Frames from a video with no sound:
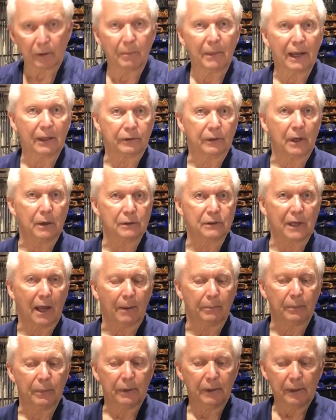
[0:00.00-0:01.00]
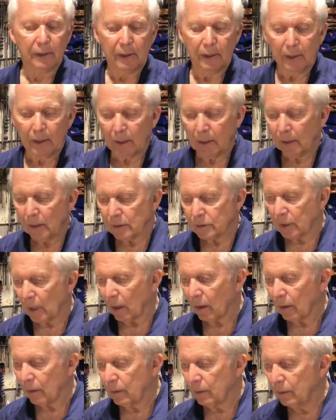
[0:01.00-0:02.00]
going to mount those up.
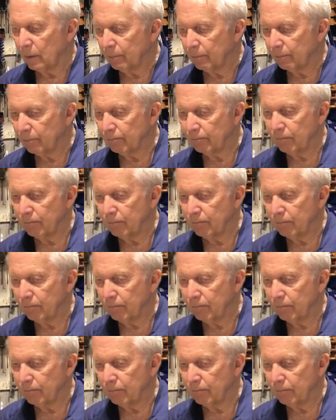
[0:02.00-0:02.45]
So